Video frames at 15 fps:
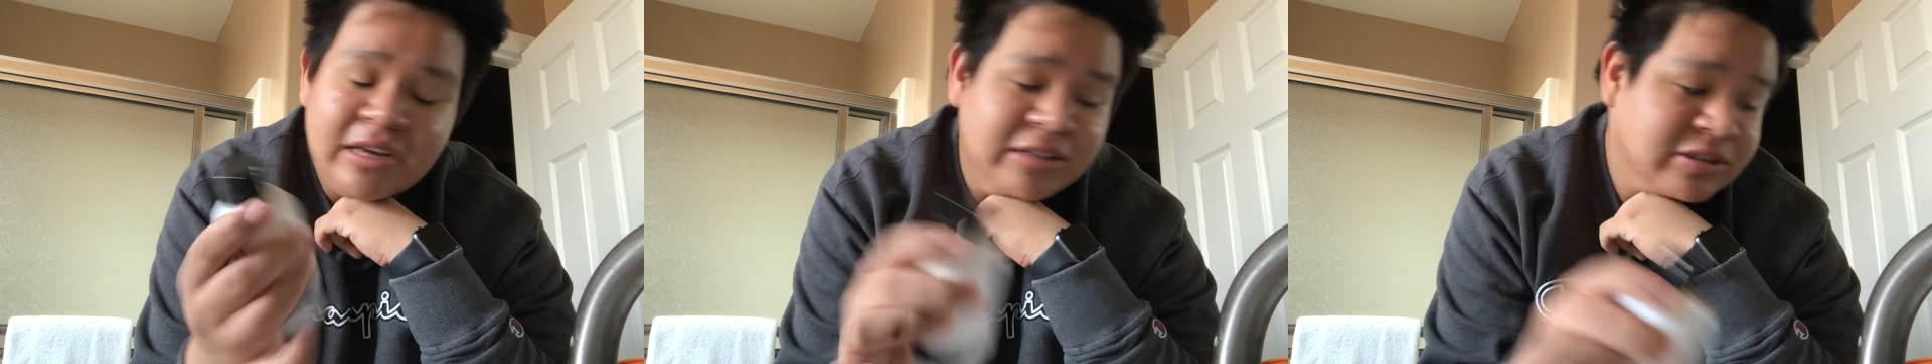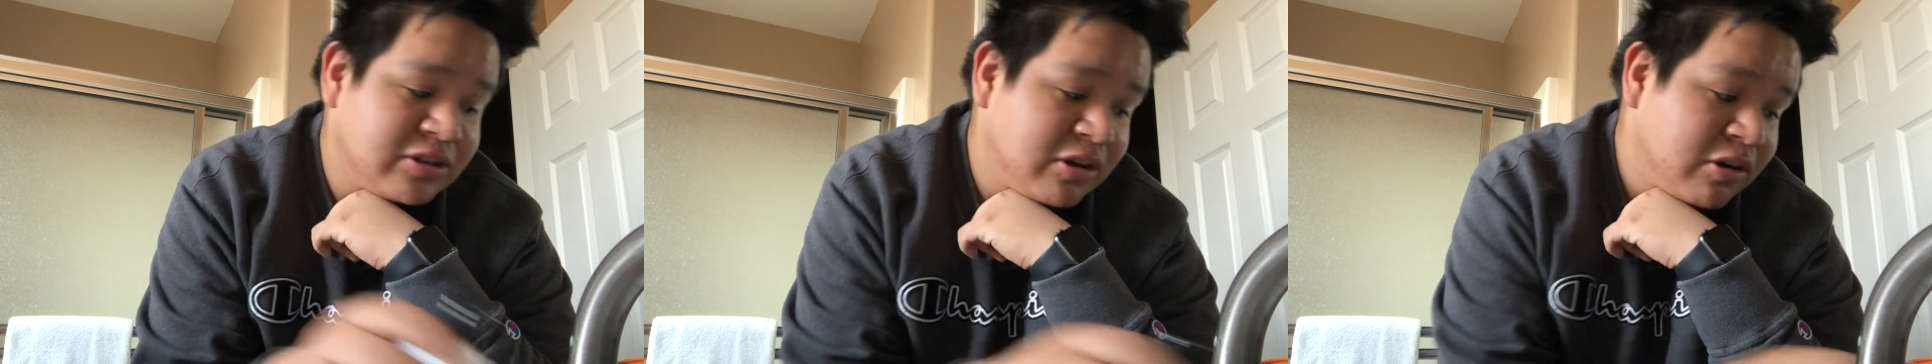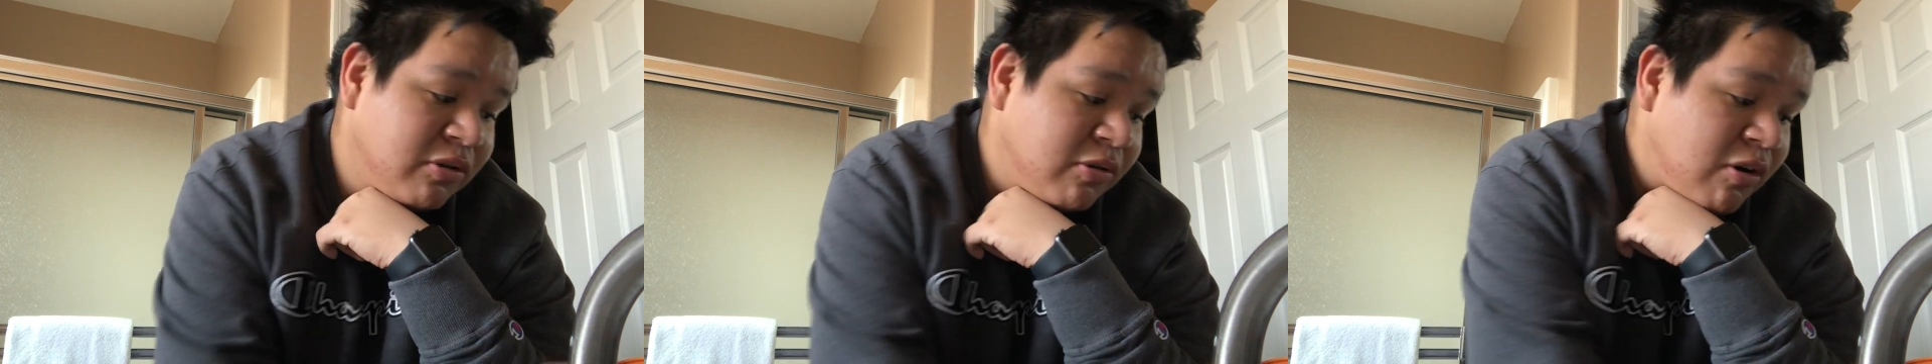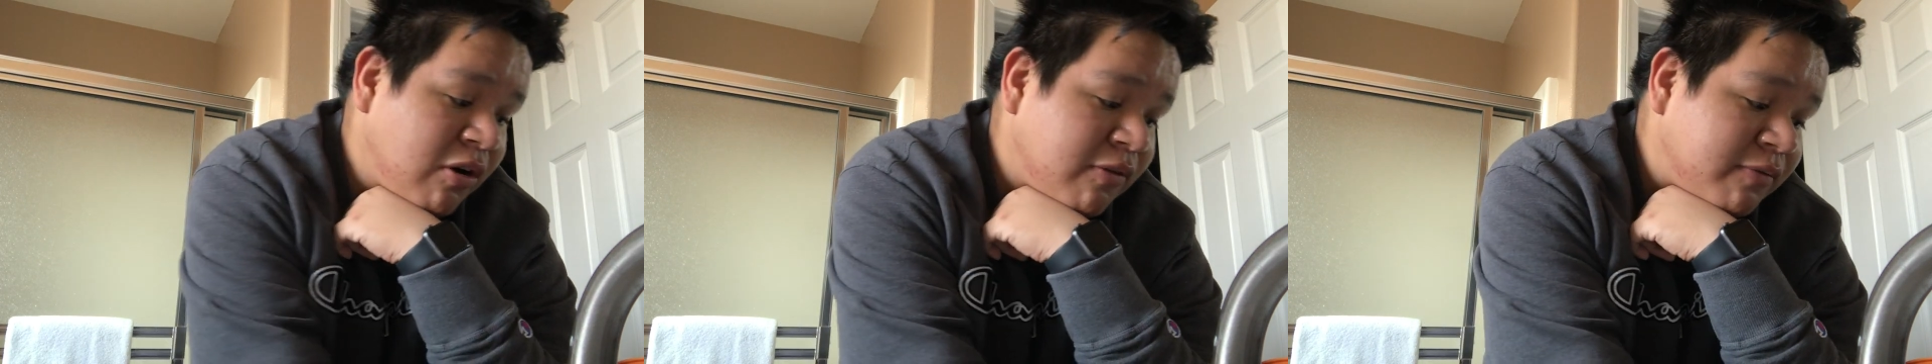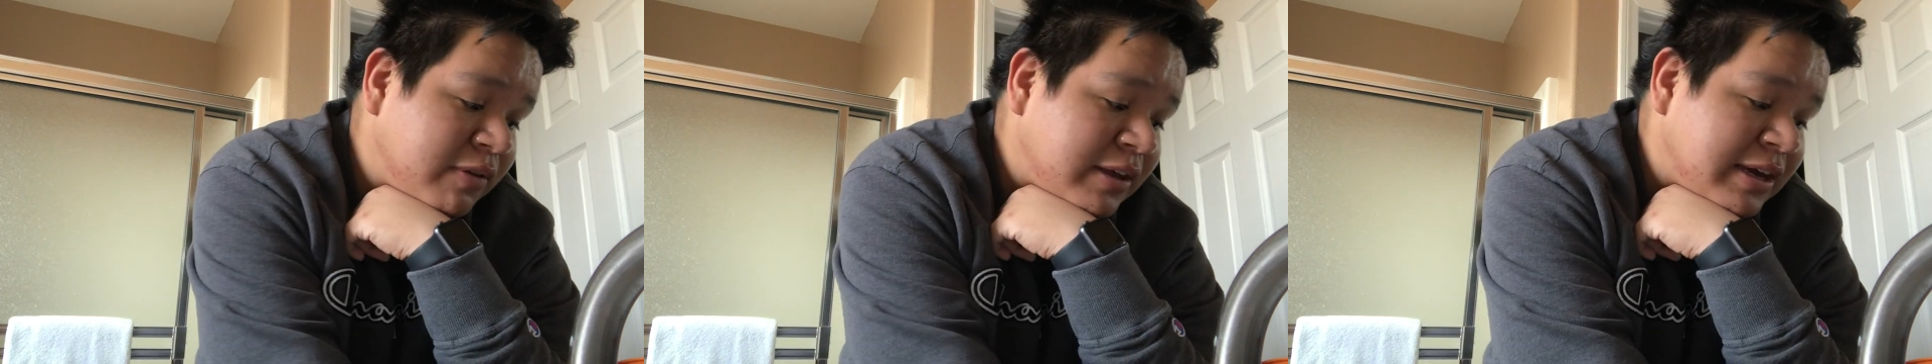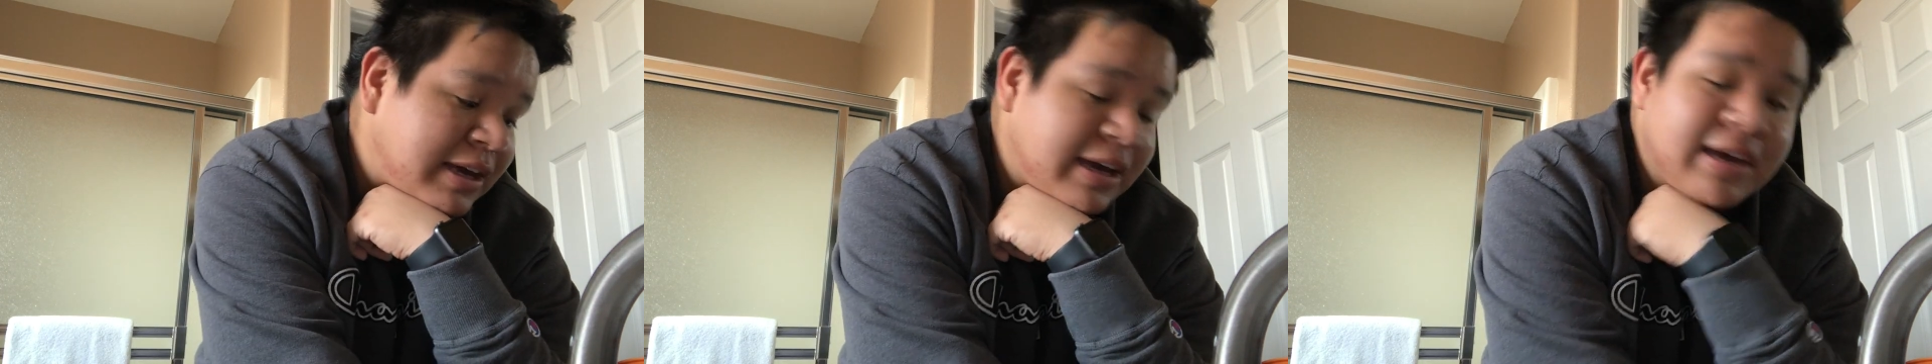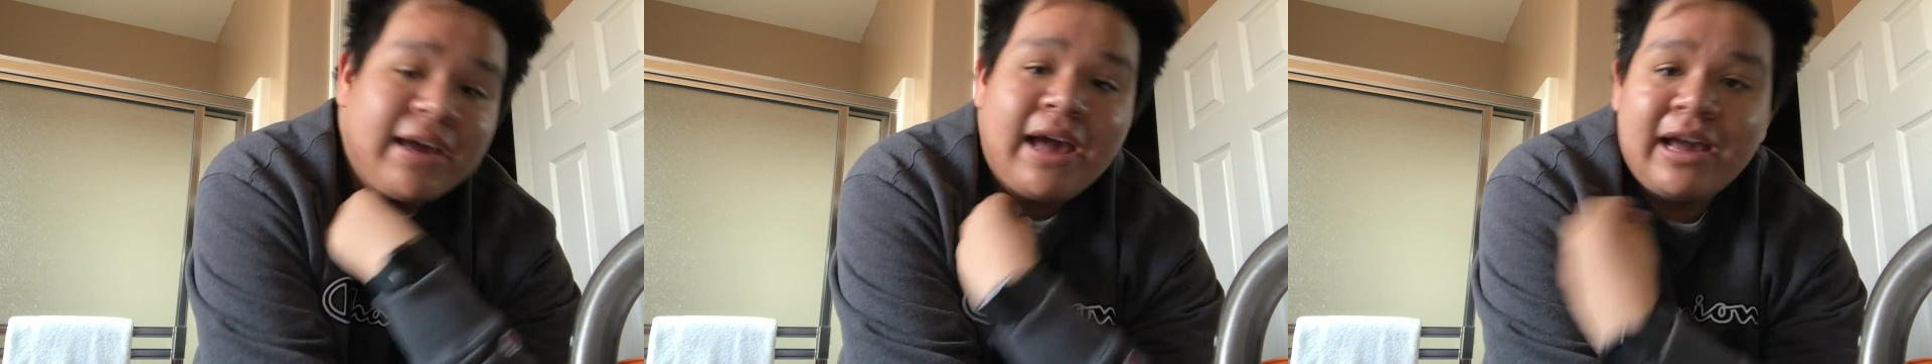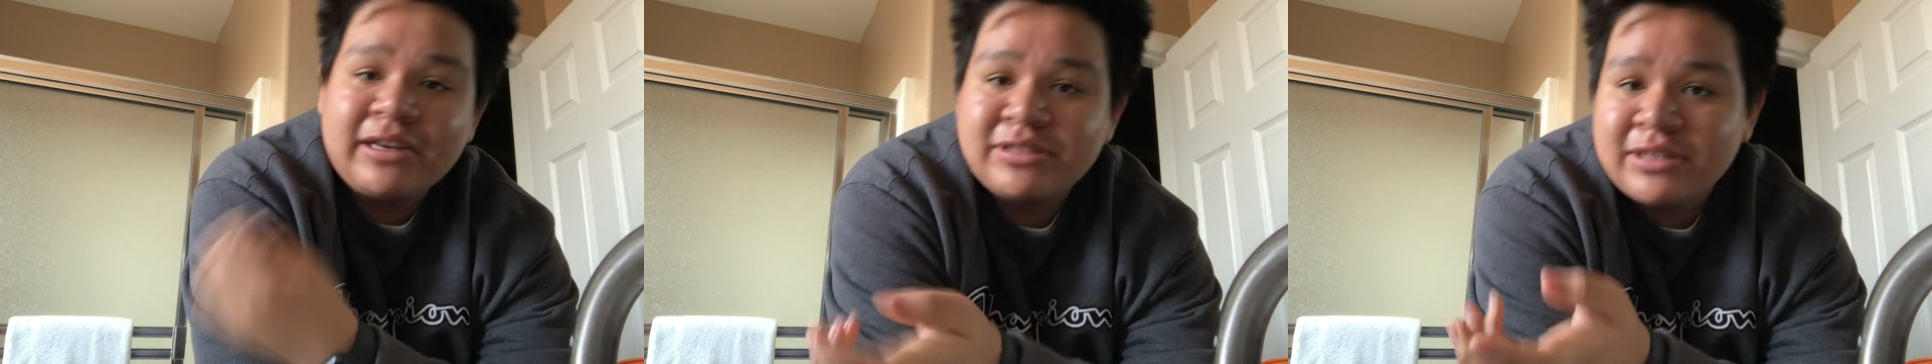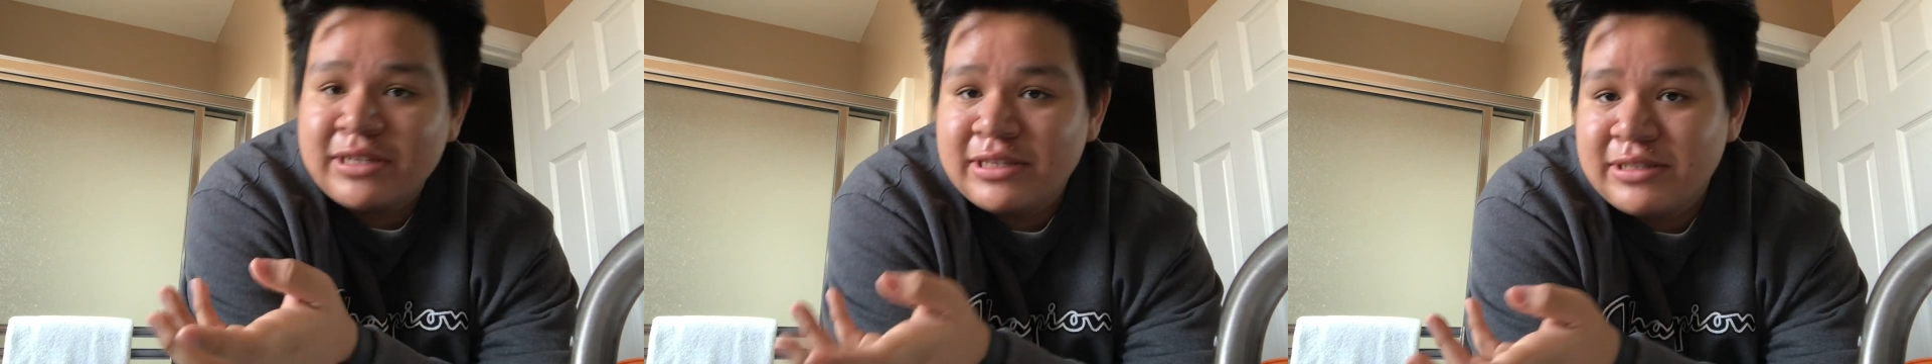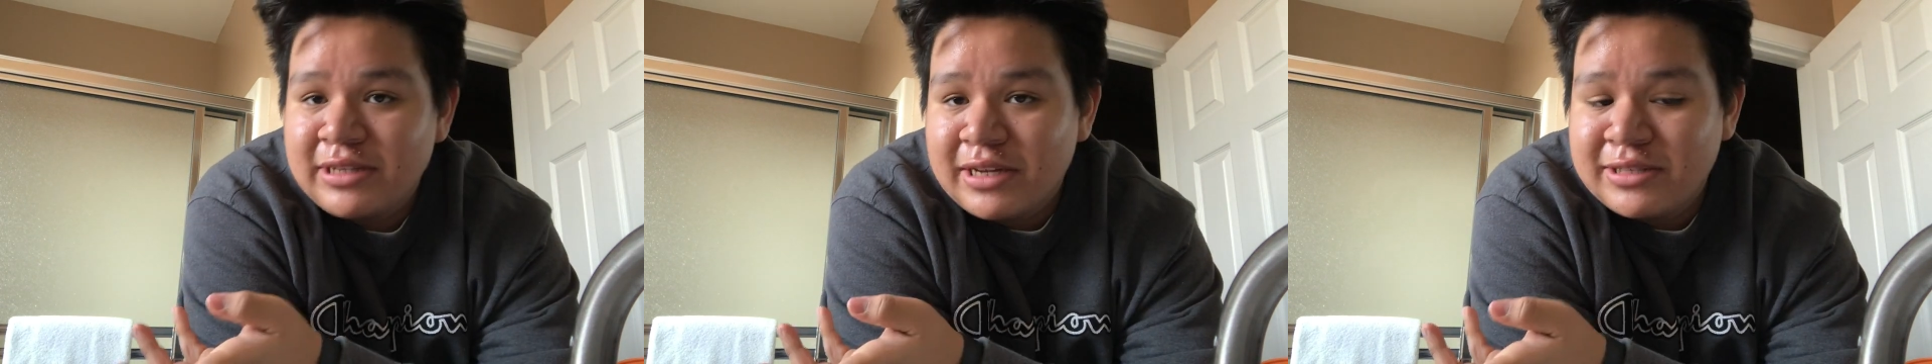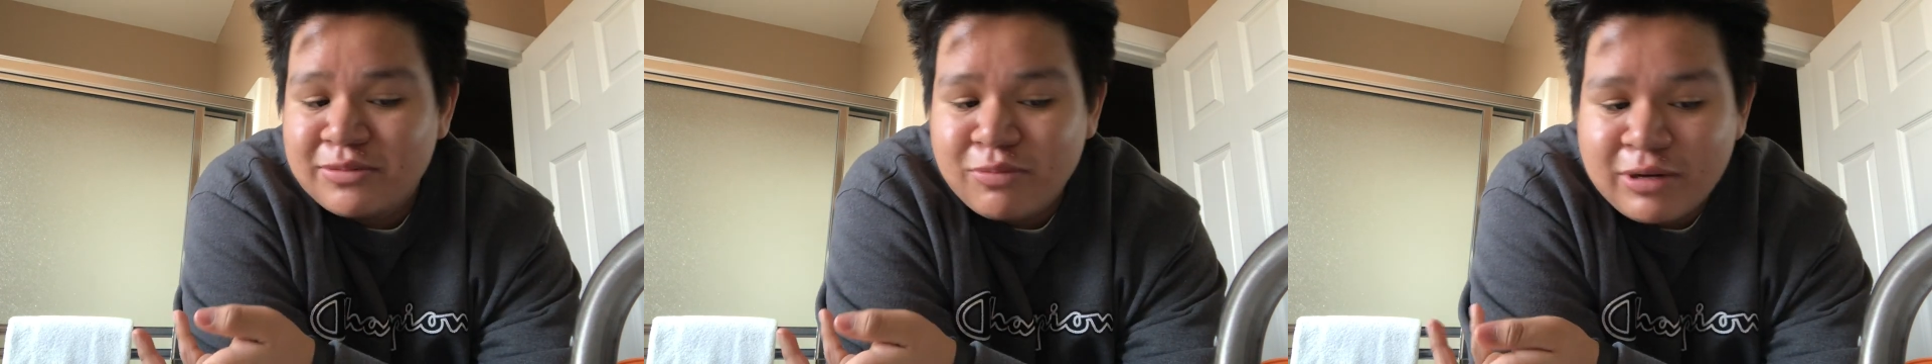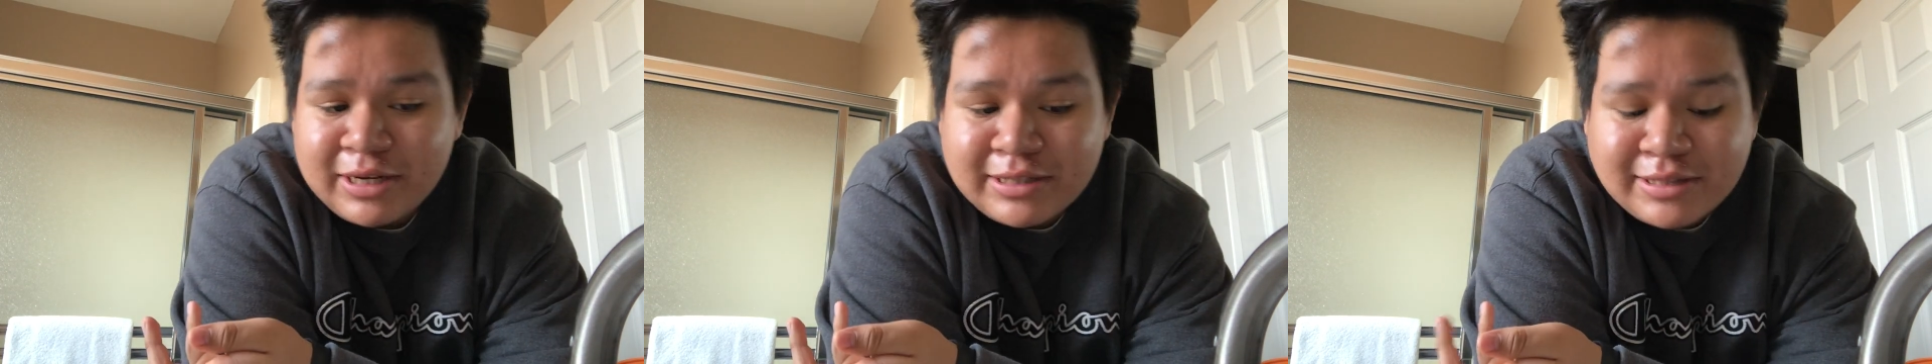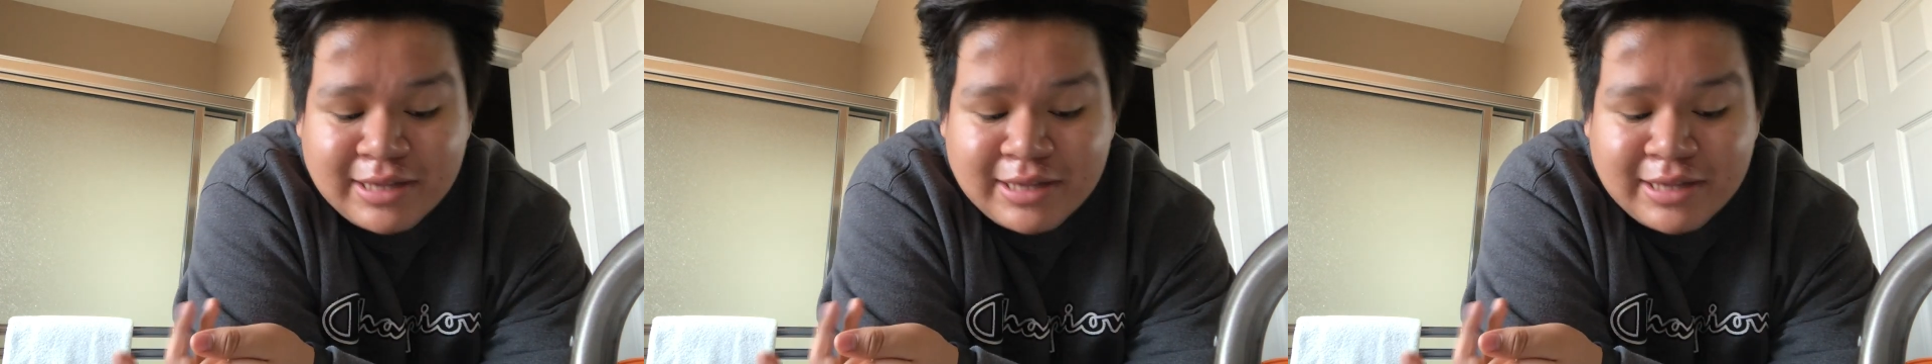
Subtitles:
So hopefully it actually does what it